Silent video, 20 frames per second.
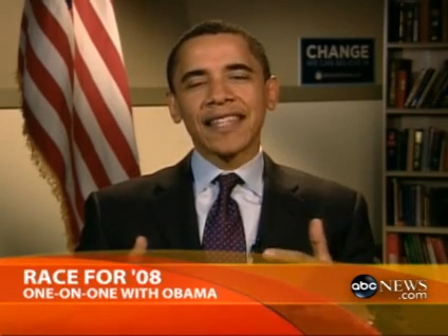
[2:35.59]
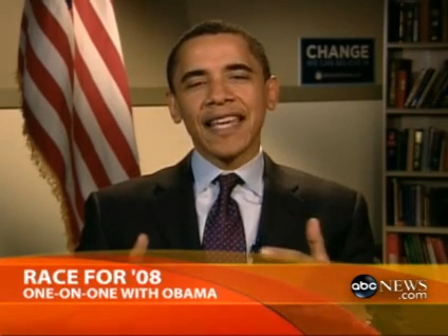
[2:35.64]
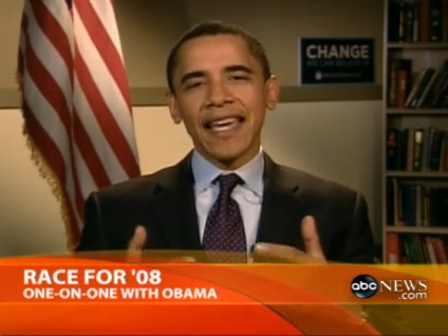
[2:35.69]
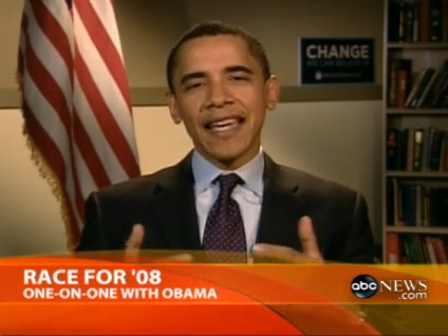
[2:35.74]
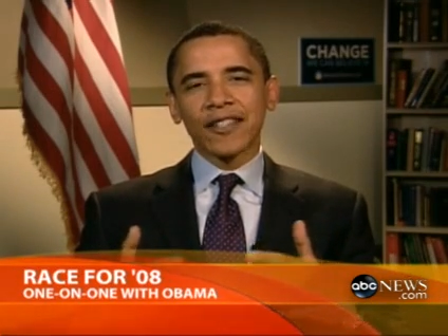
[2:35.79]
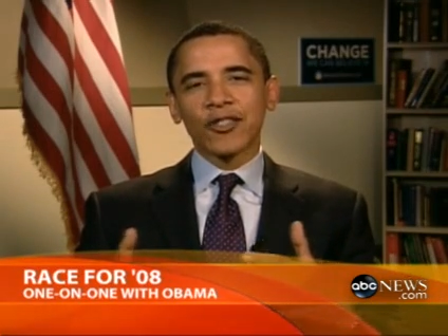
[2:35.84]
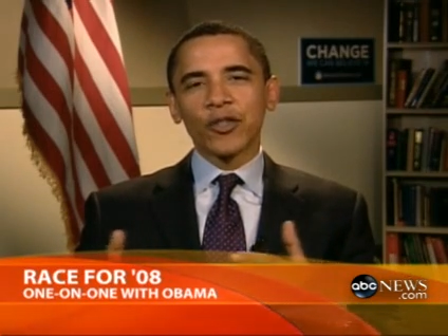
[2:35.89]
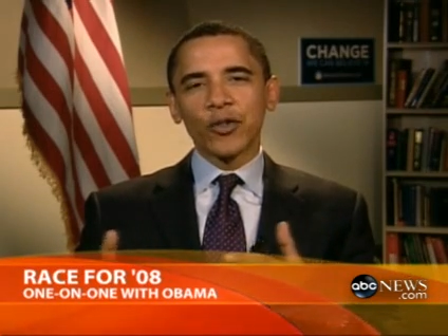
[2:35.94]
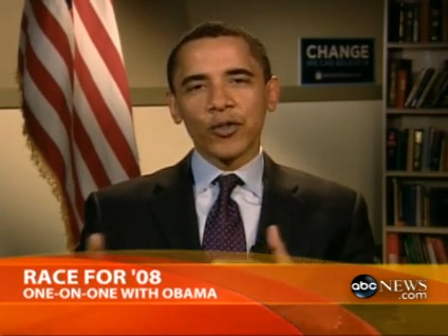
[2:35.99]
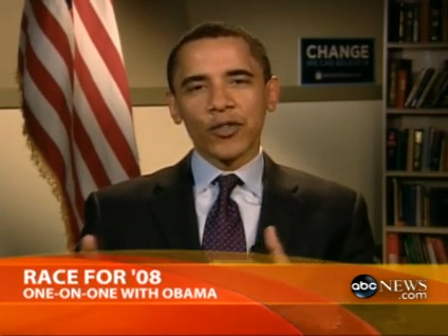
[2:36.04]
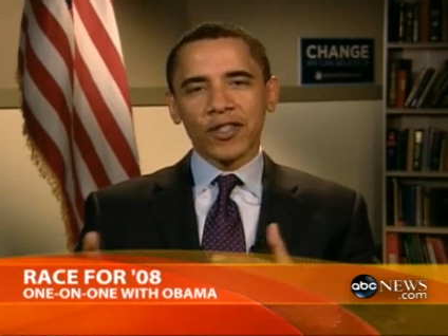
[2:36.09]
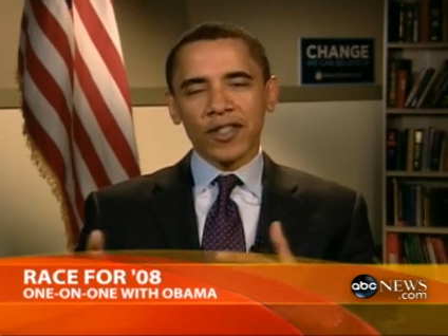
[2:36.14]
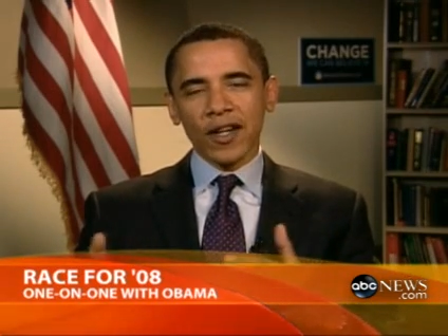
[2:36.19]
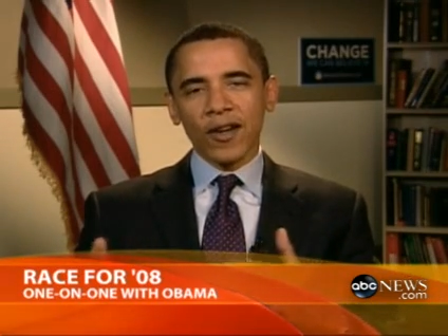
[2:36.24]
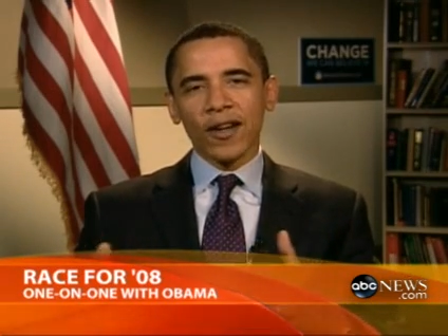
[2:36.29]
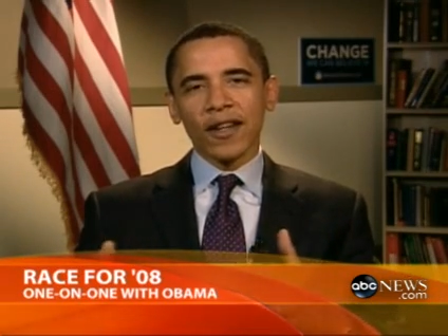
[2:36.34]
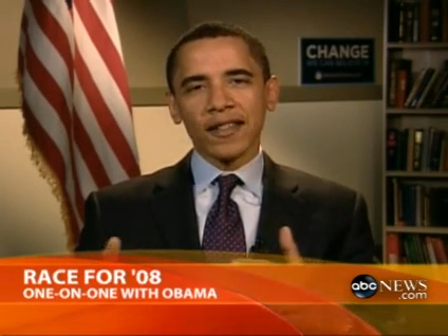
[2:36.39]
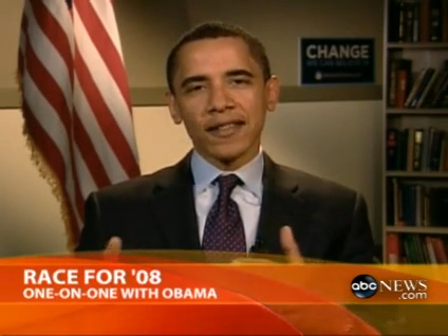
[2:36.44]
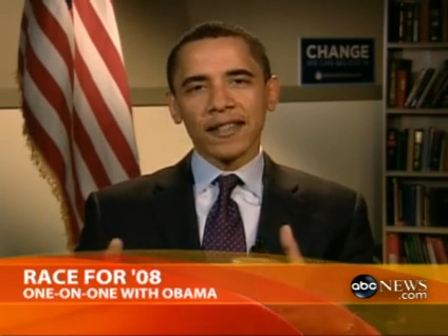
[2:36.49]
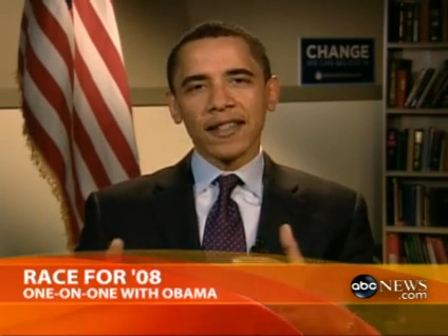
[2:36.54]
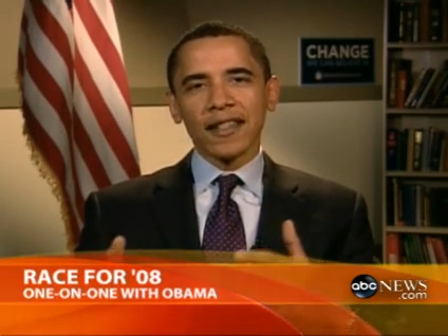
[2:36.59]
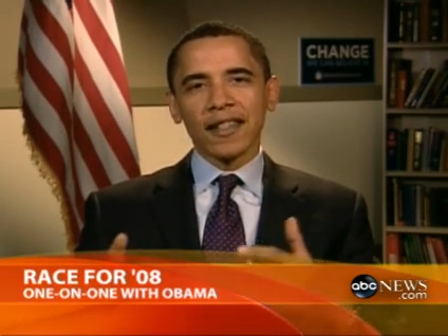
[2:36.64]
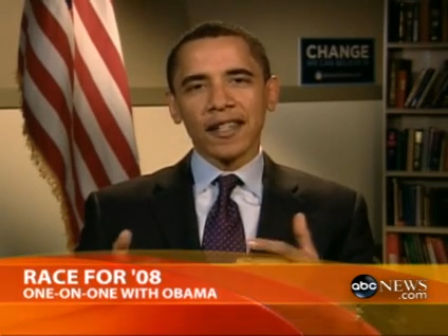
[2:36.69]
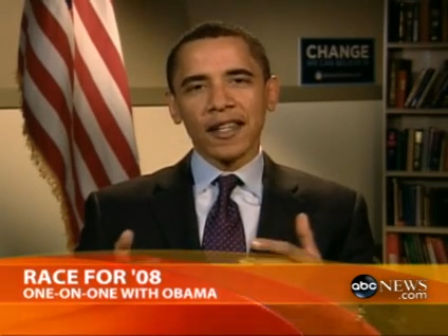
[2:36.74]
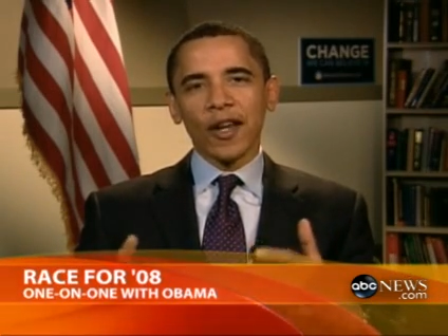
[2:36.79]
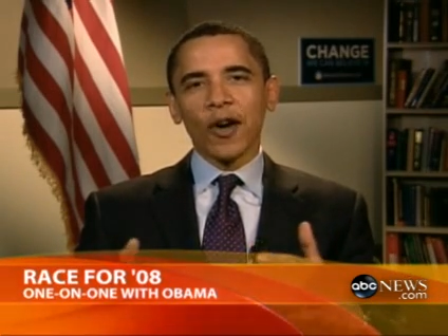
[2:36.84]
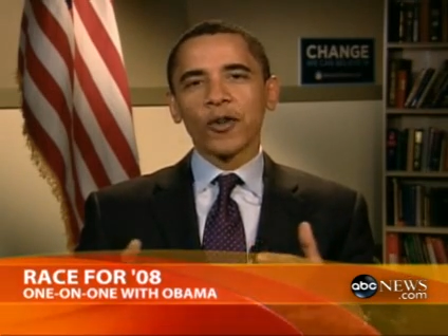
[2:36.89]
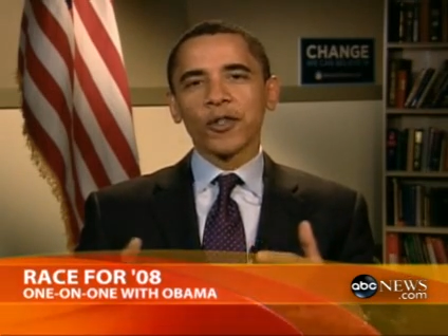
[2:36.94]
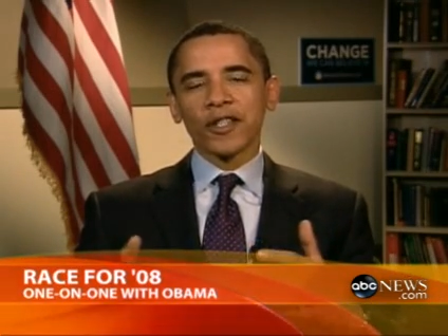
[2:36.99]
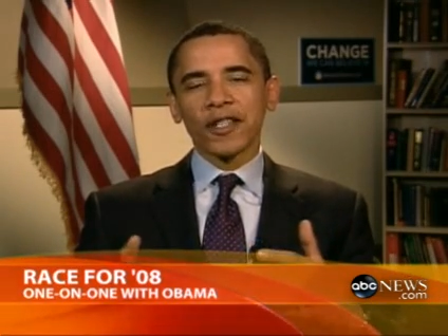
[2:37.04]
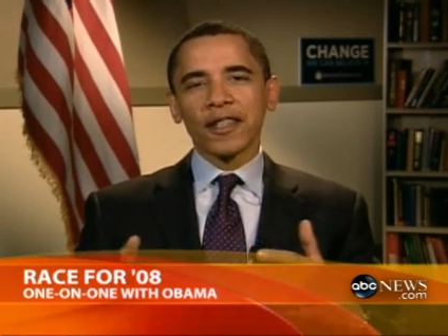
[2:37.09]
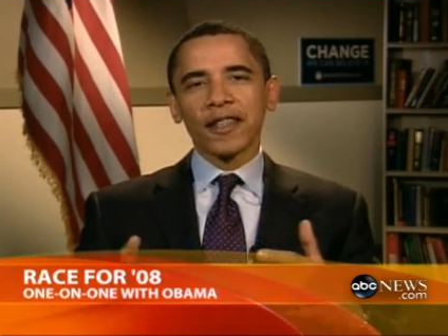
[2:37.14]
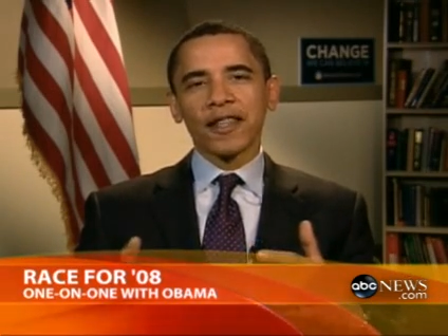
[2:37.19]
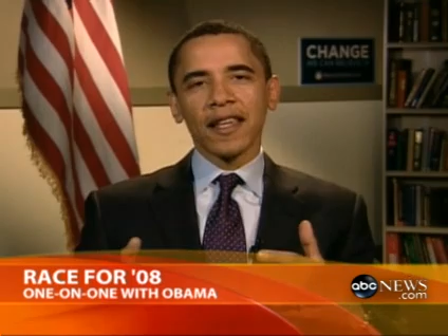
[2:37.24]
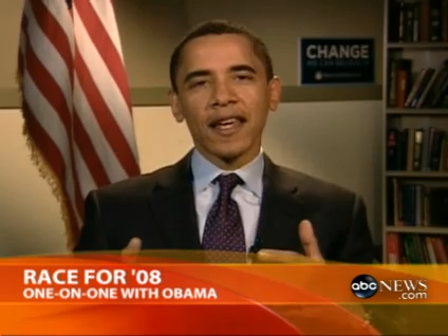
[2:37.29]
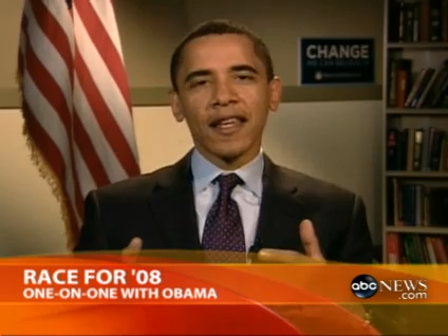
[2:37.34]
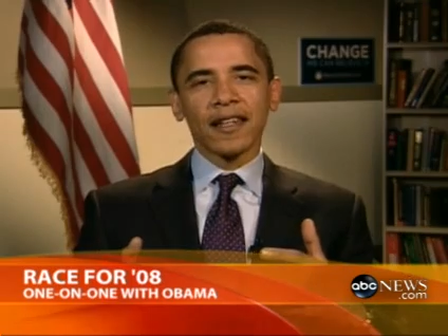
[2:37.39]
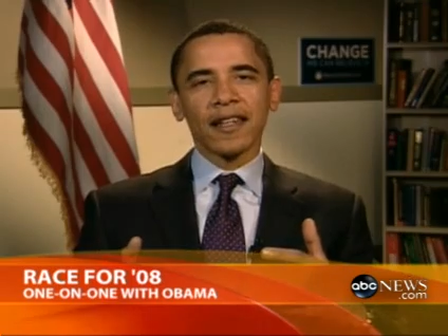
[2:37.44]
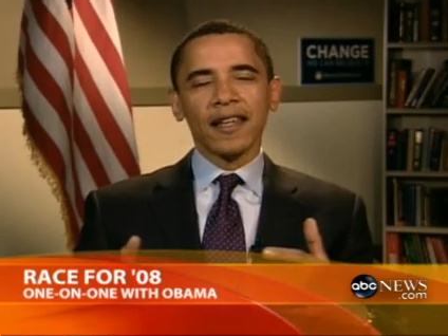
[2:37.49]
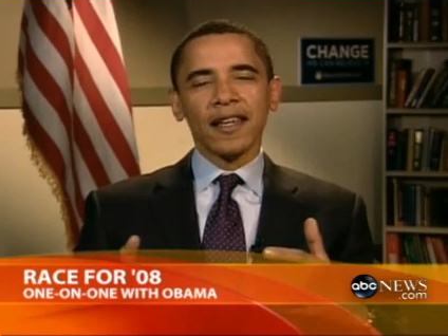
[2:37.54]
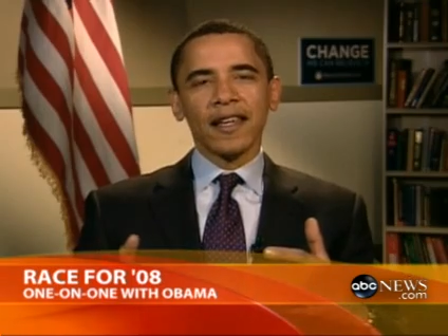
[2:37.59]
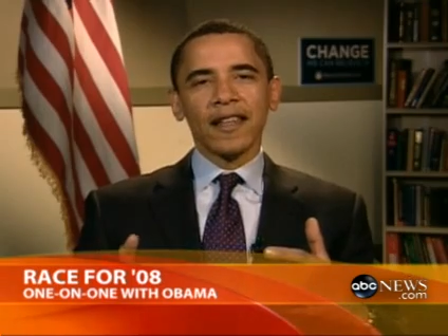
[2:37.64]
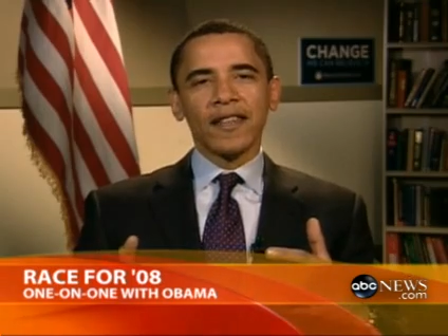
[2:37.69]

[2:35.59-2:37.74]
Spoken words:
take too seriously the notion that